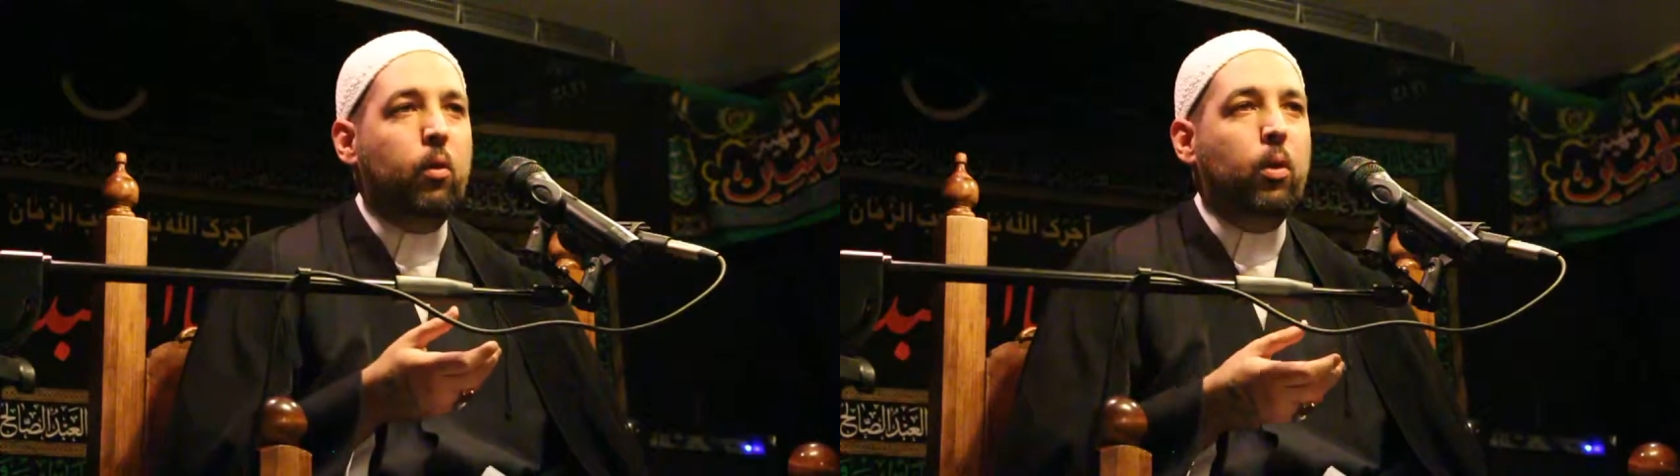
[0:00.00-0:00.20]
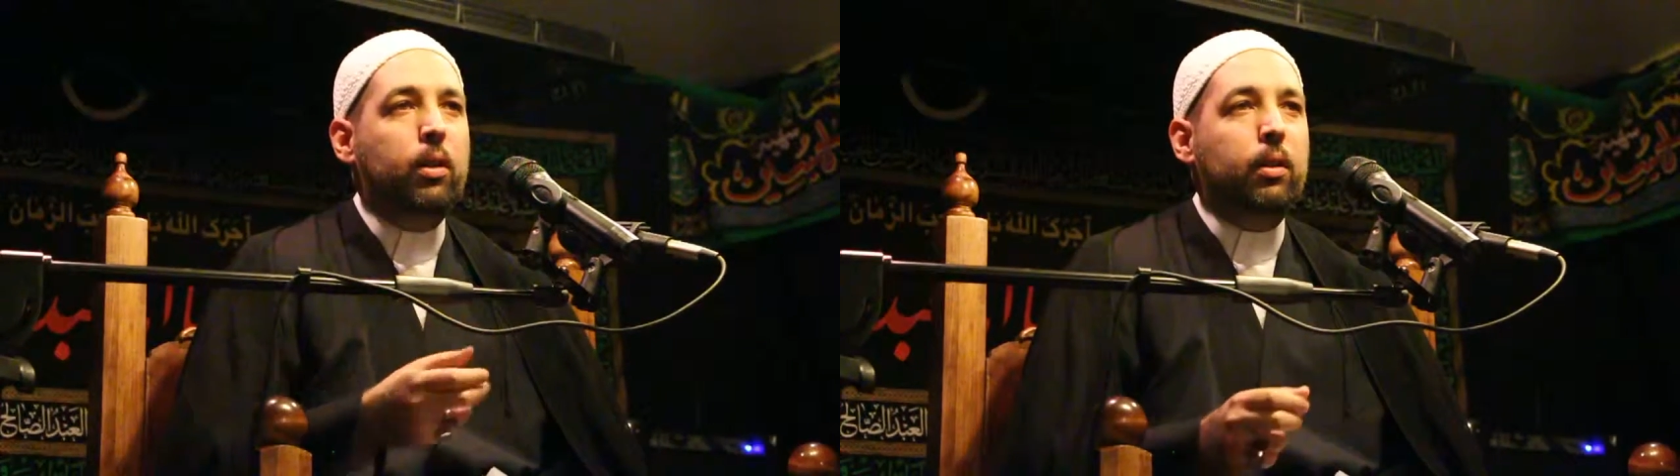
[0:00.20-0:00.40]

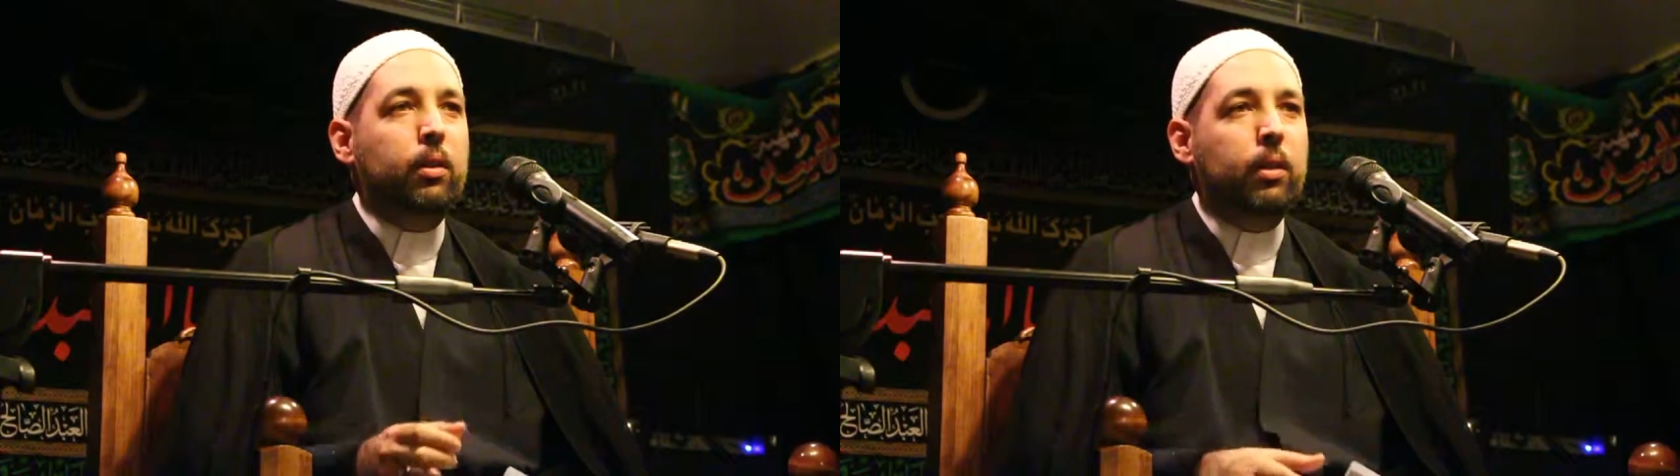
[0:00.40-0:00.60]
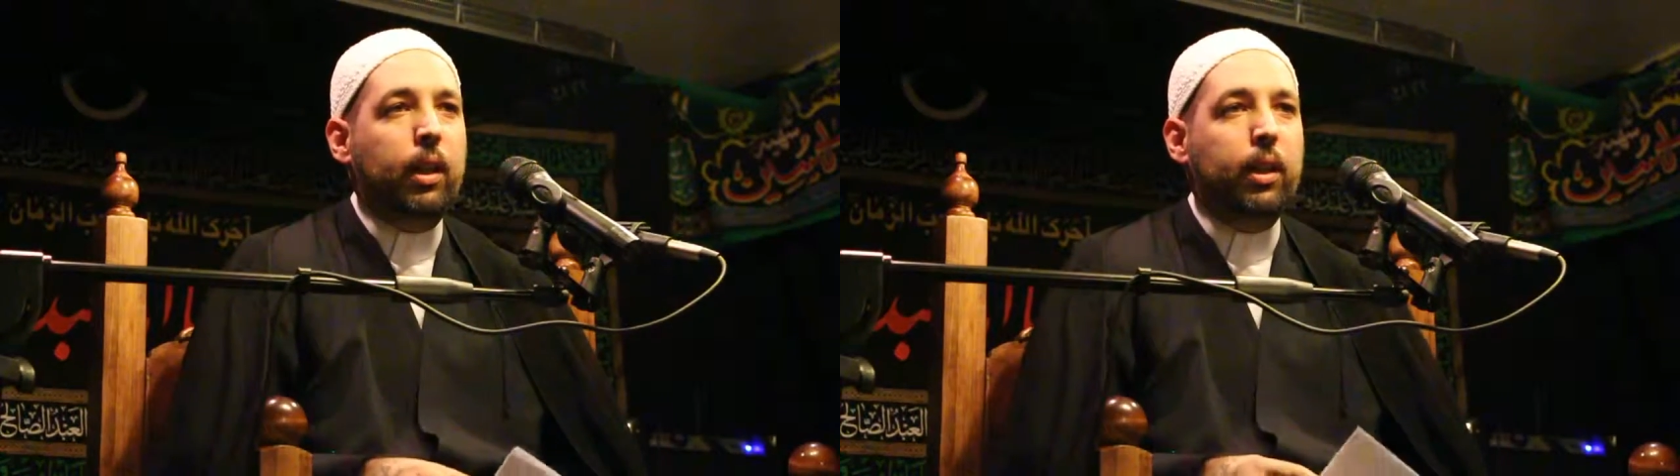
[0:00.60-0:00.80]

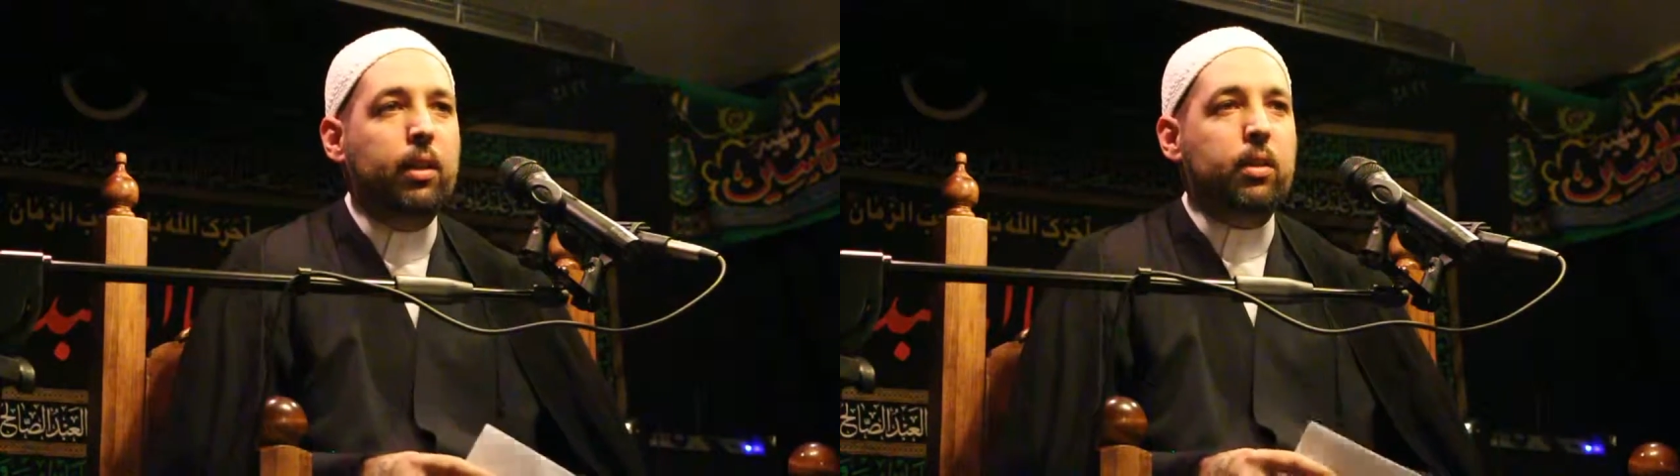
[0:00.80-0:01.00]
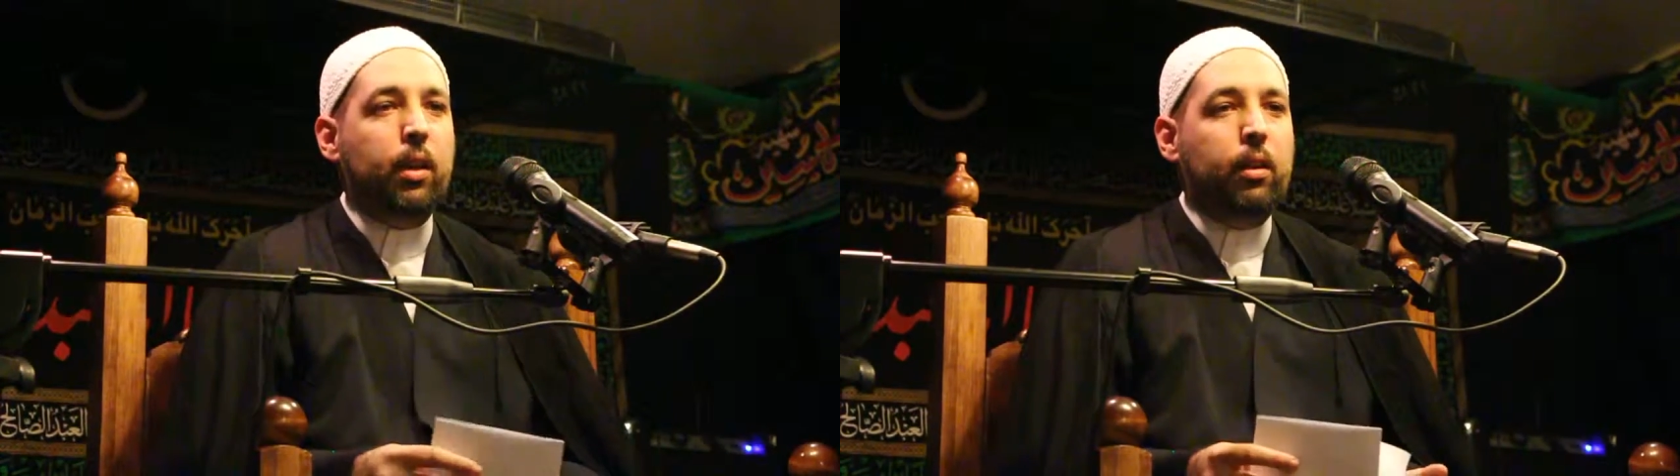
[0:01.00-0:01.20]
what
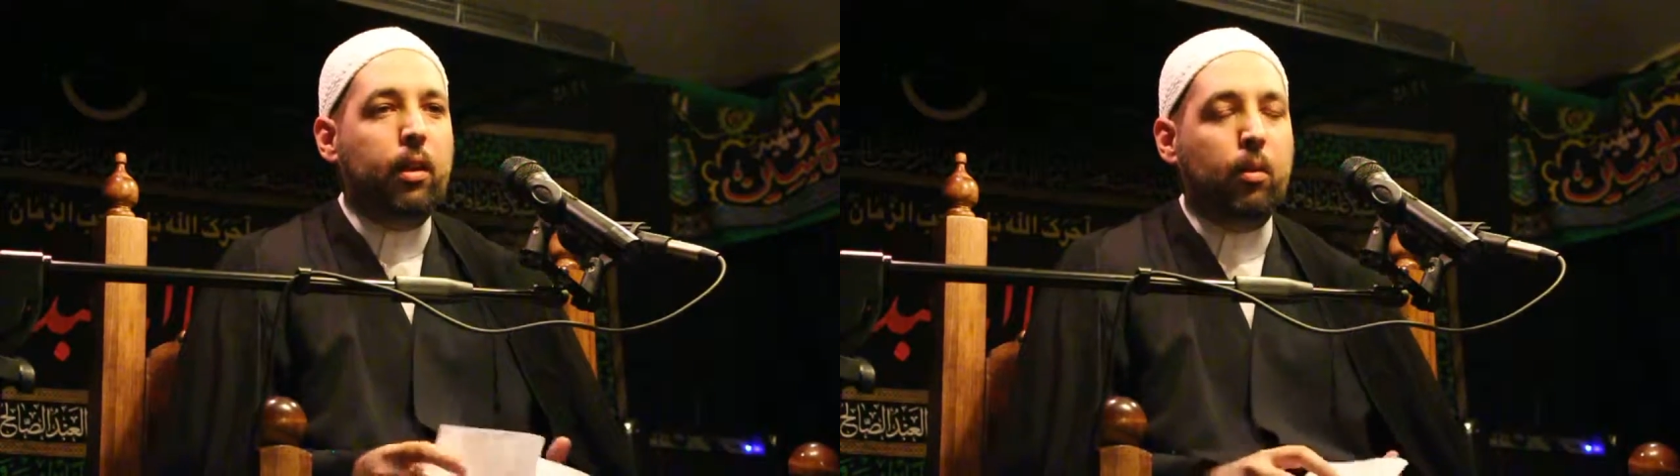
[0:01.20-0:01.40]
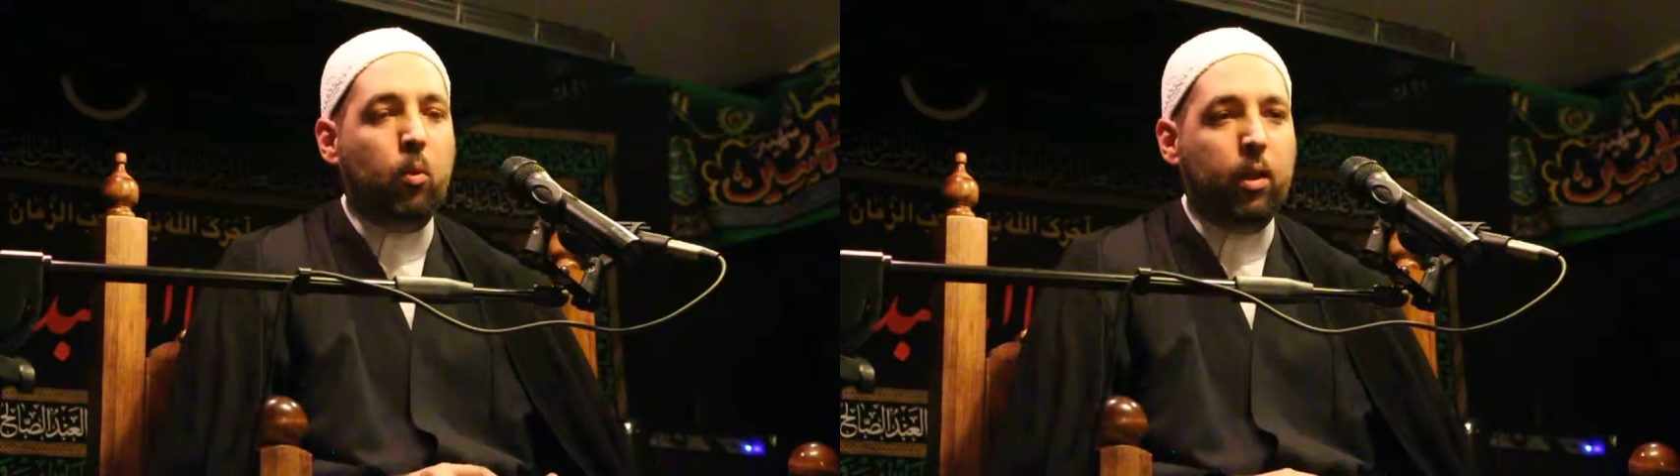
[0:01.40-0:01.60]
Lady
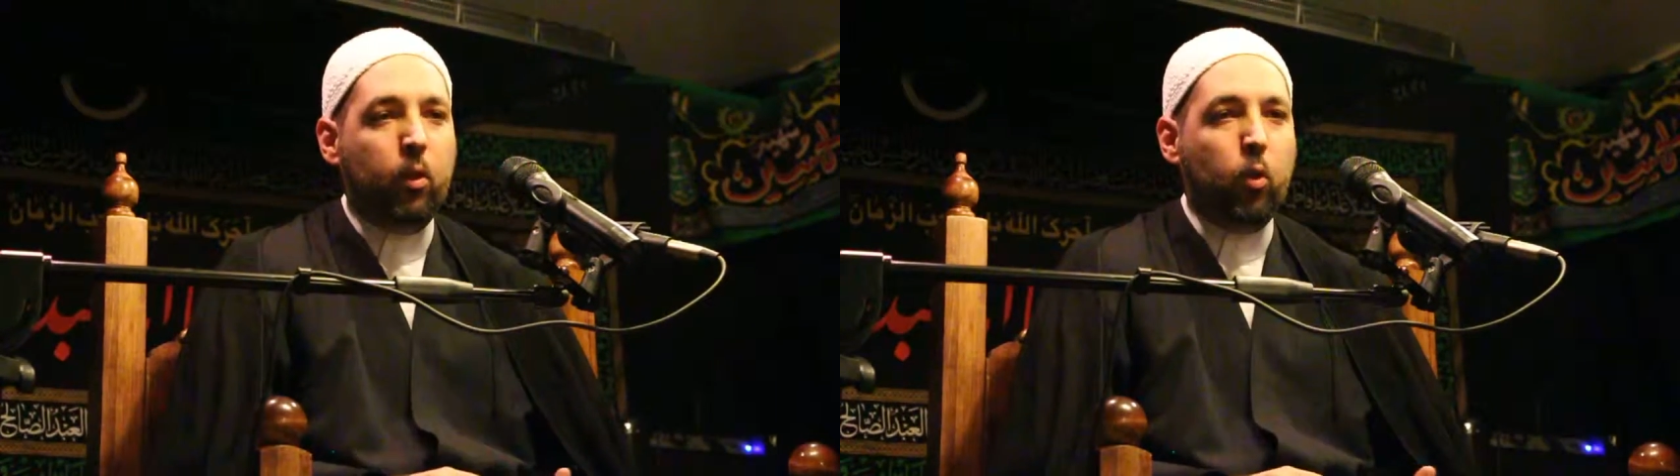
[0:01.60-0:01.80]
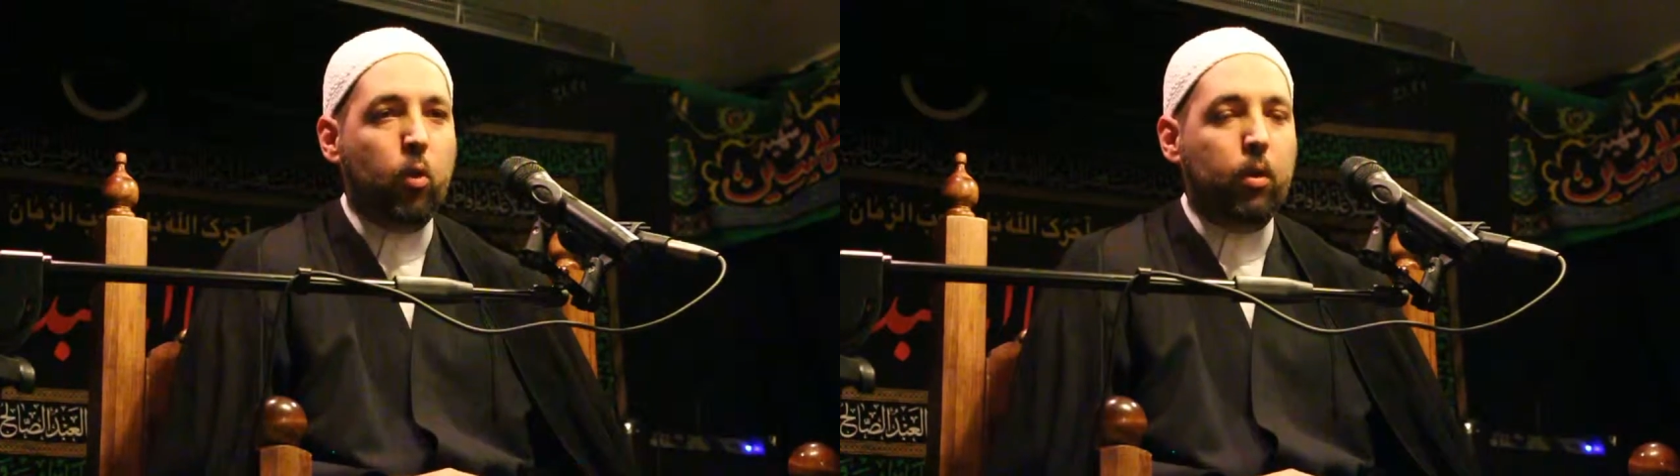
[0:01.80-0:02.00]
Zainab
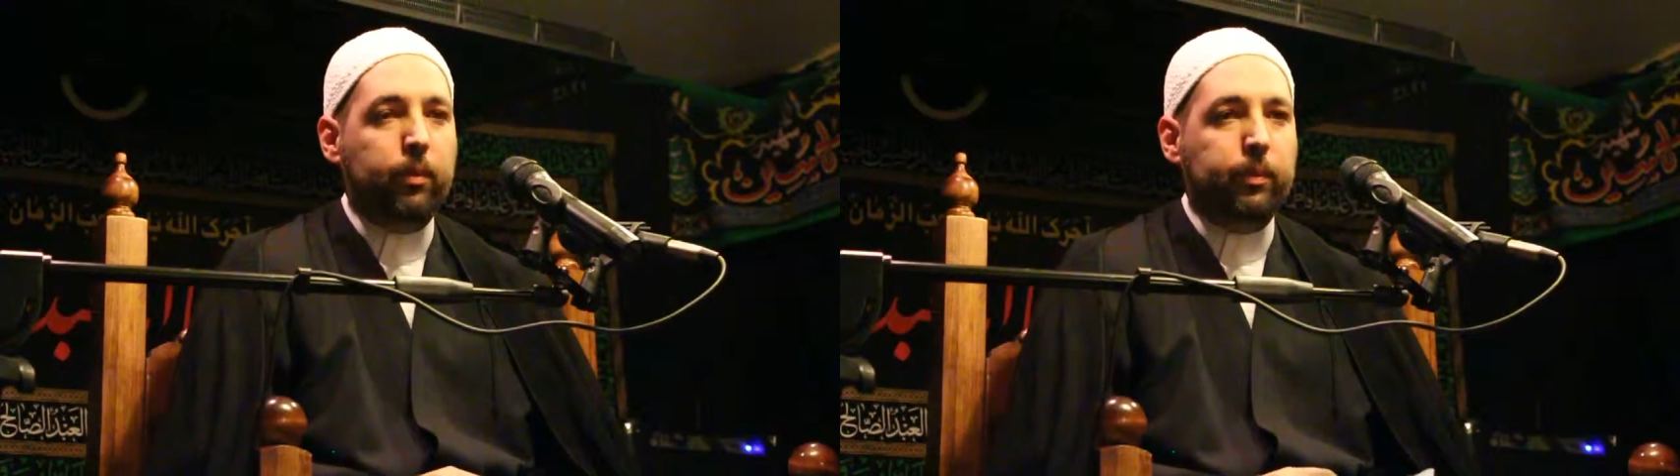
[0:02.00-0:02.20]
went through?